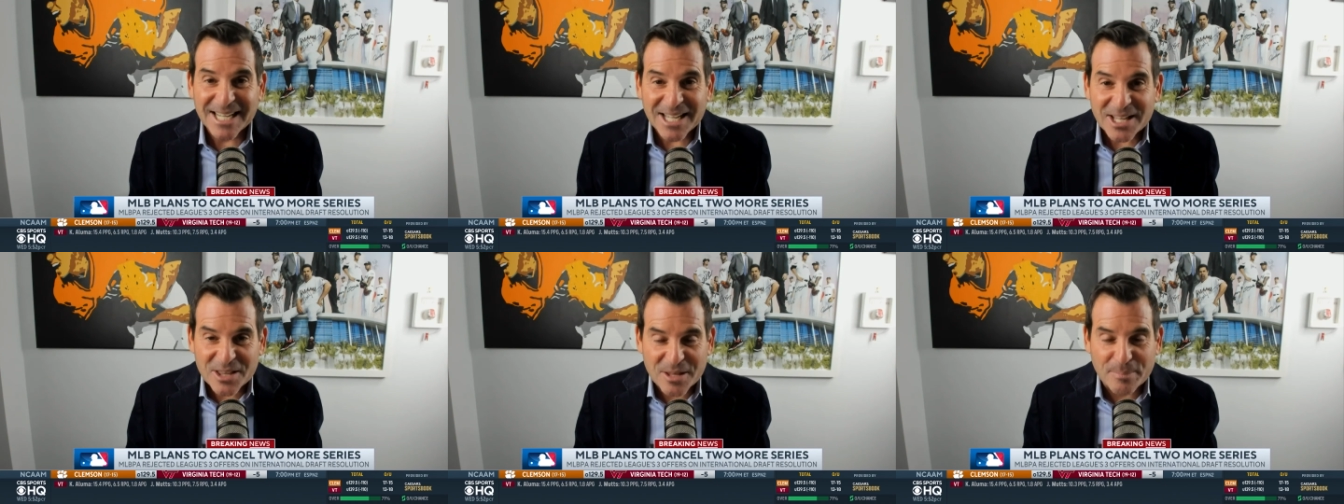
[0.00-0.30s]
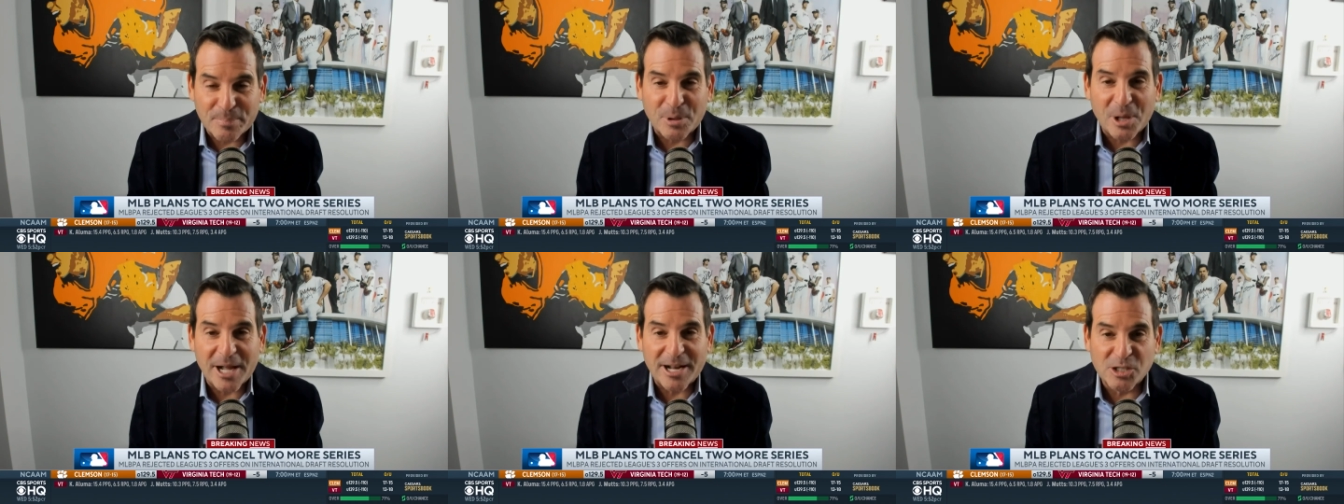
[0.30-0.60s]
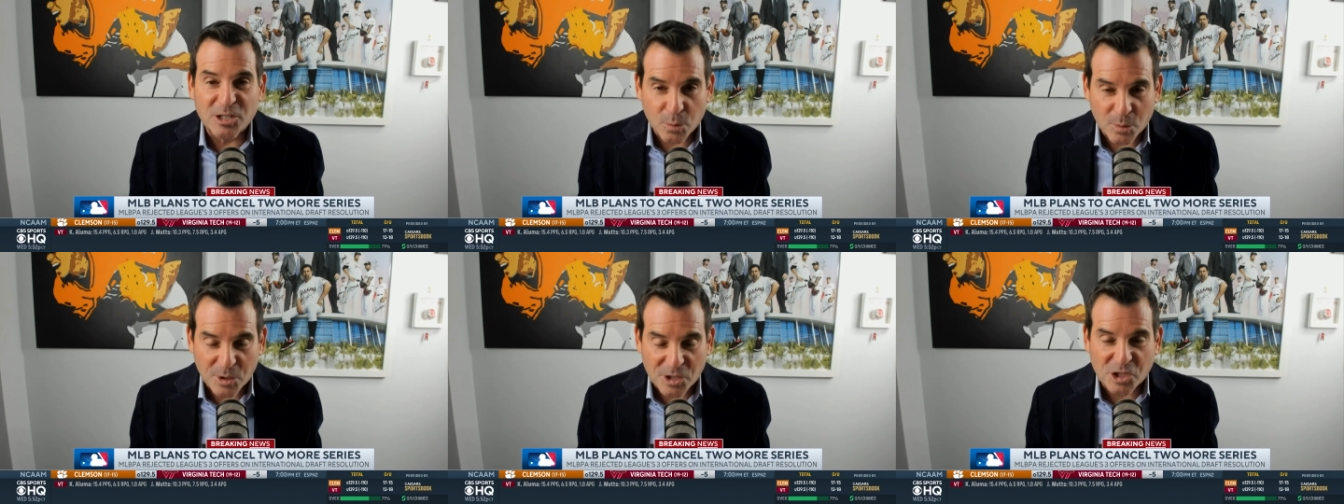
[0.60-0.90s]
the
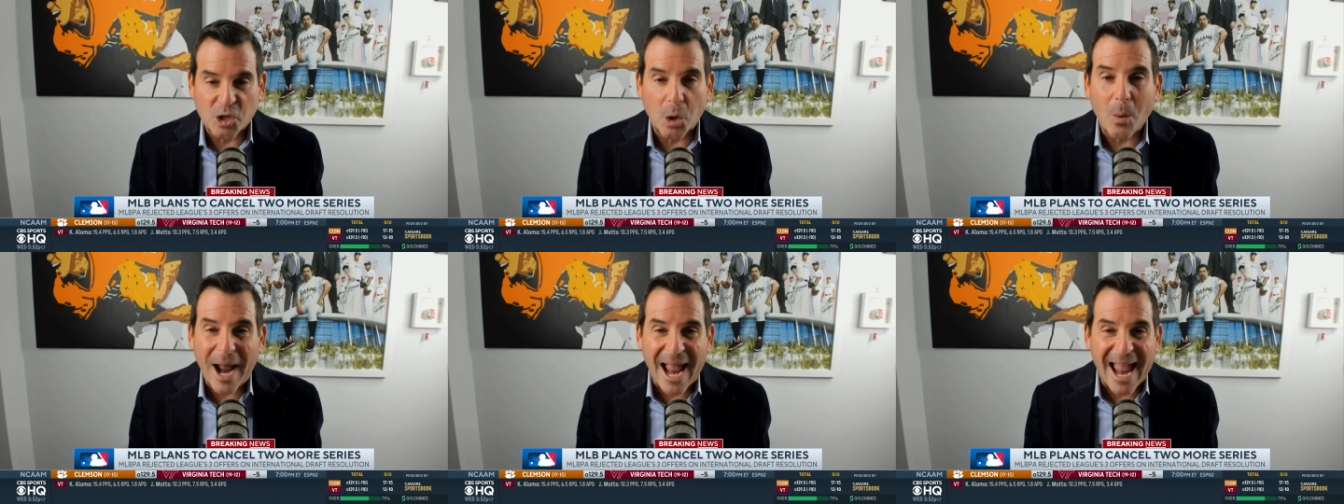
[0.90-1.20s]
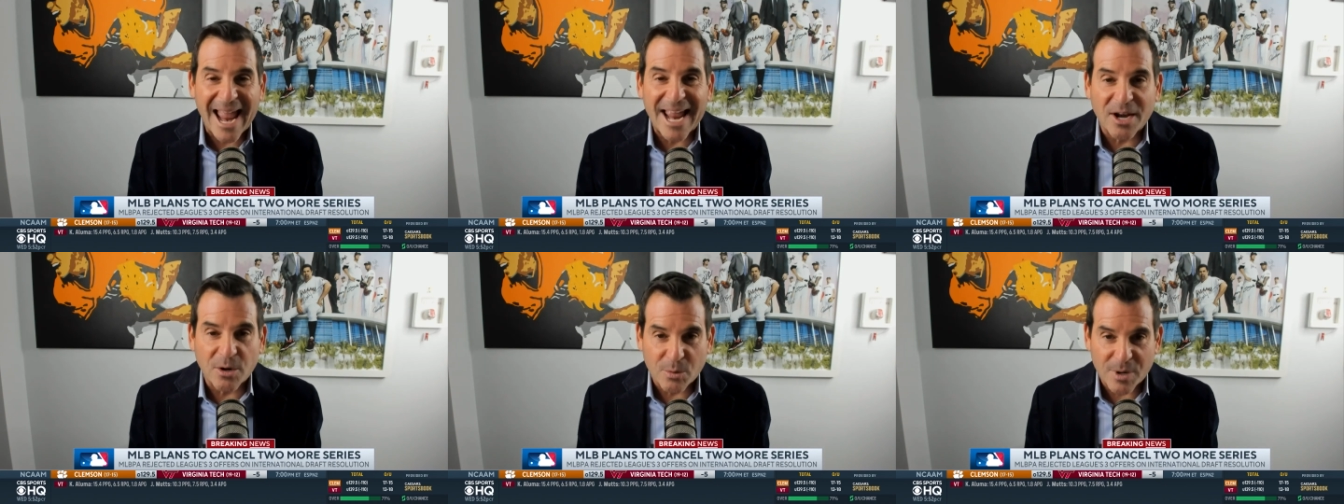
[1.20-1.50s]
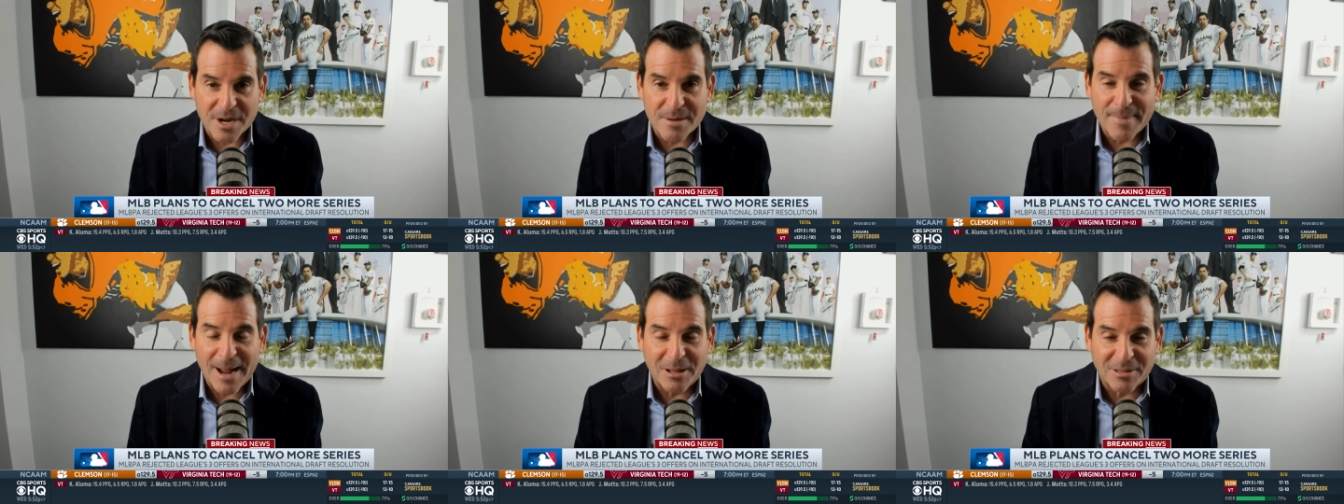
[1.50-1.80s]
players were so
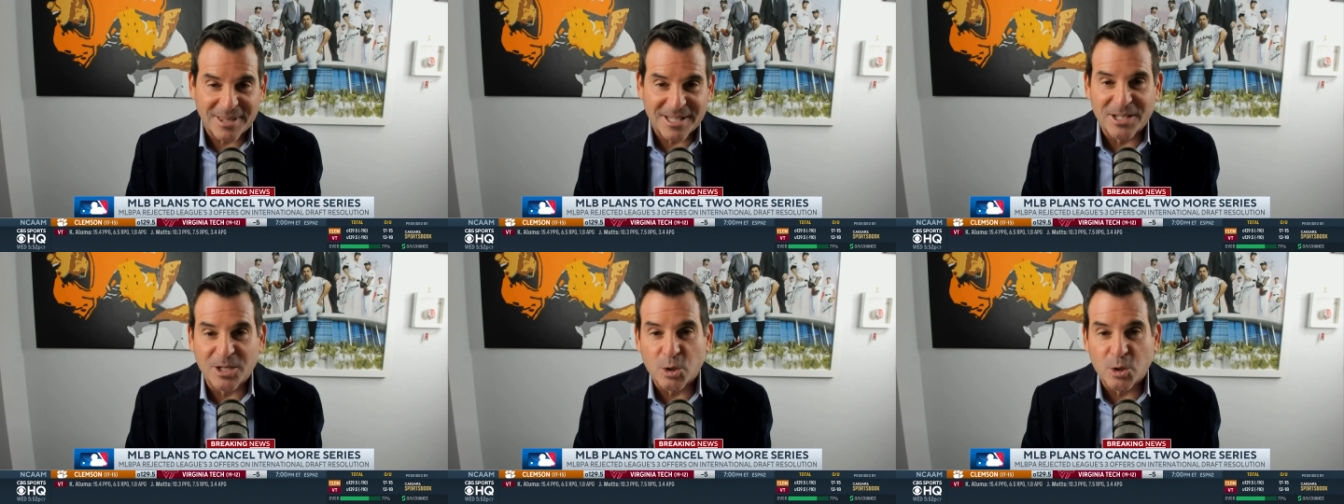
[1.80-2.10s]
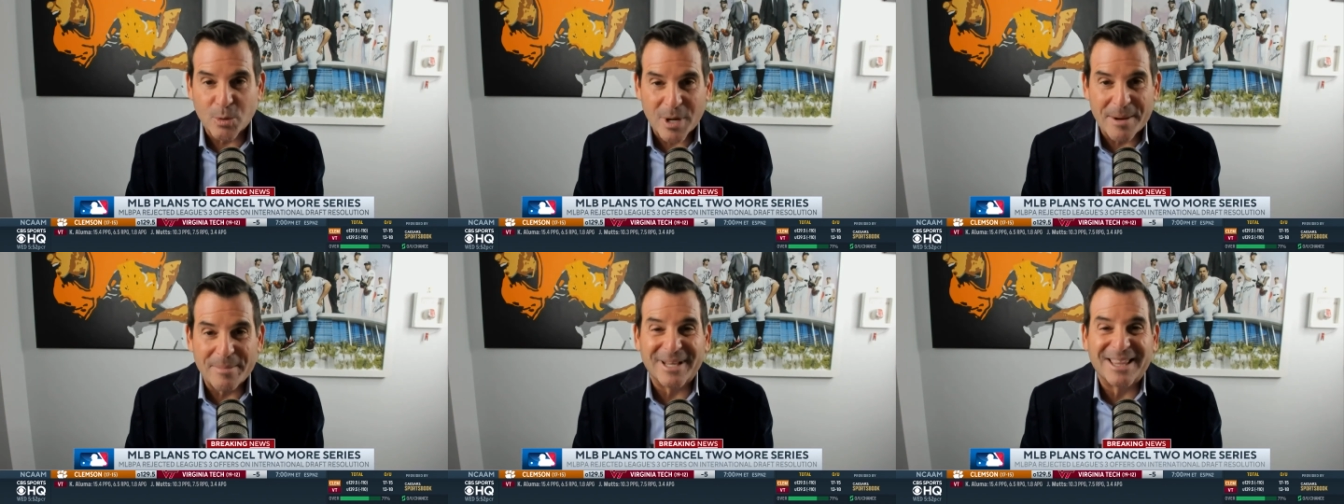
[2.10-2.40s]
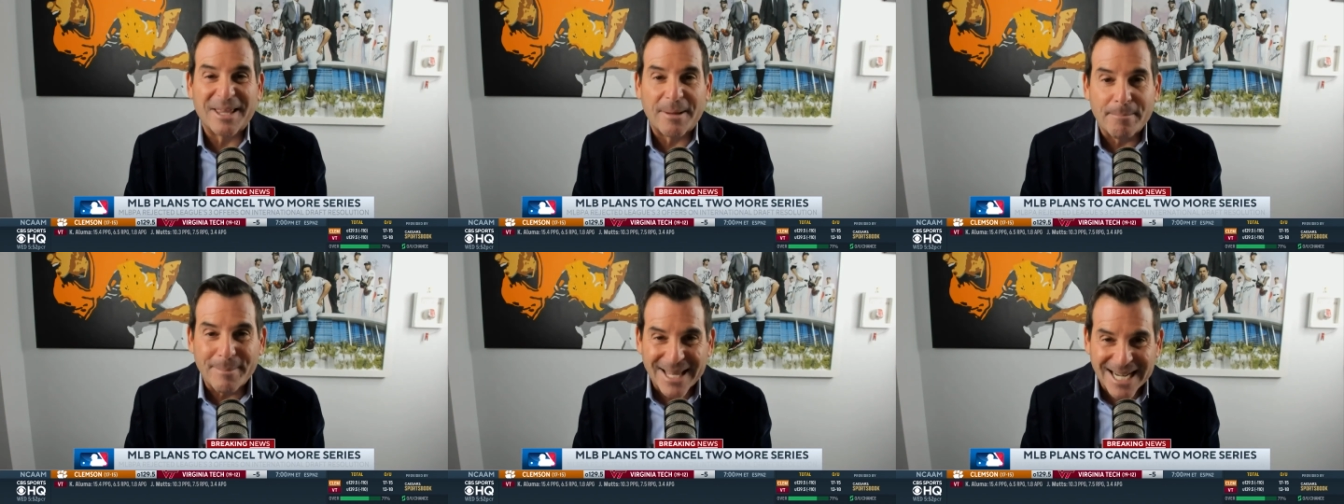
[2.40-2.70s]
angry about the agreement
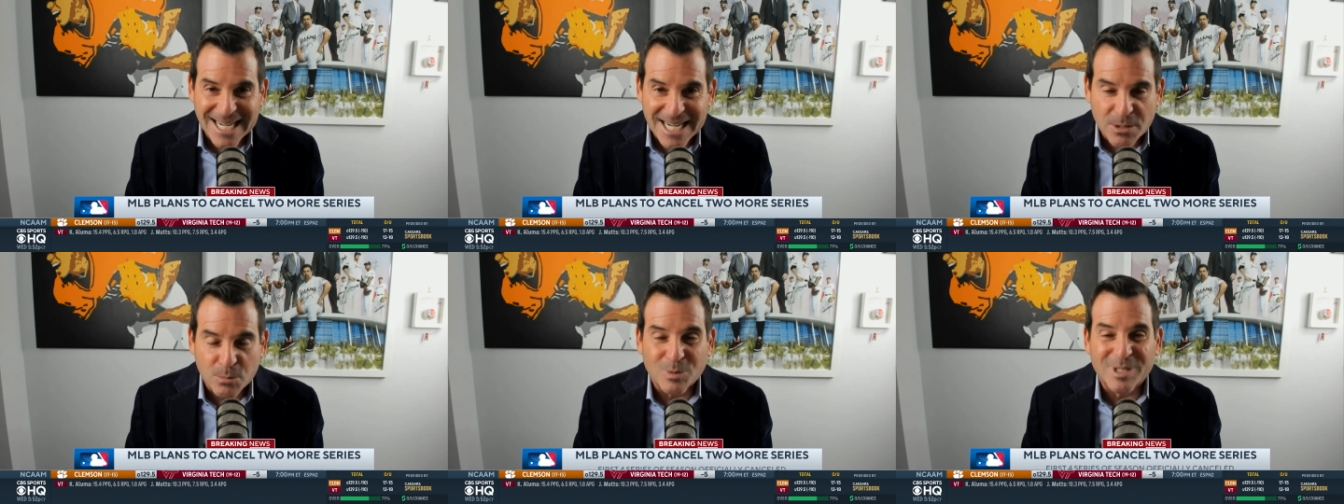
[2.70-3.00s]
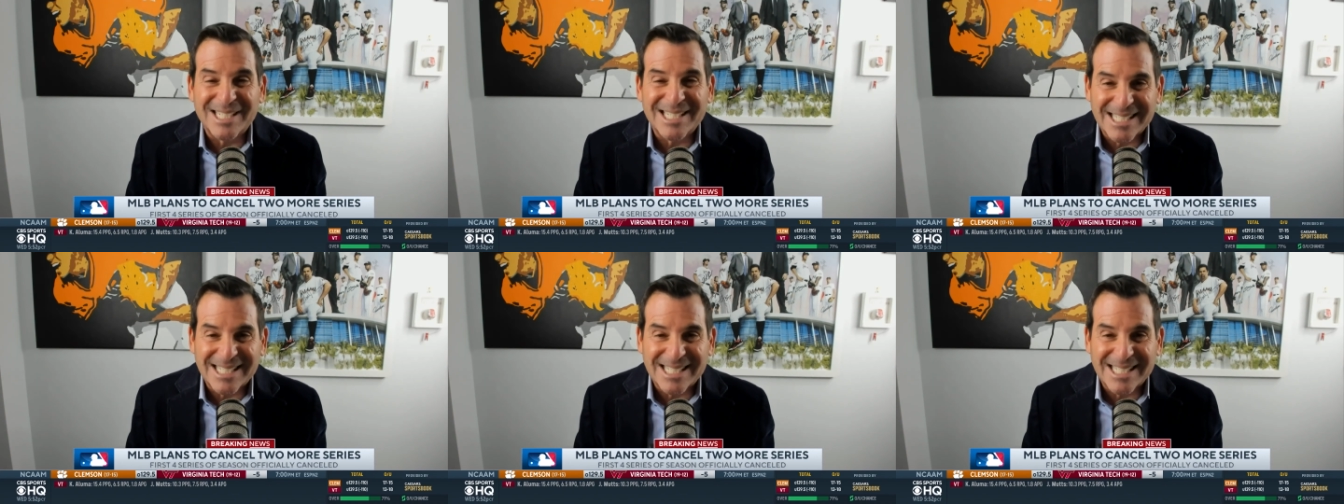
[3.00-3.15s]
the minute it was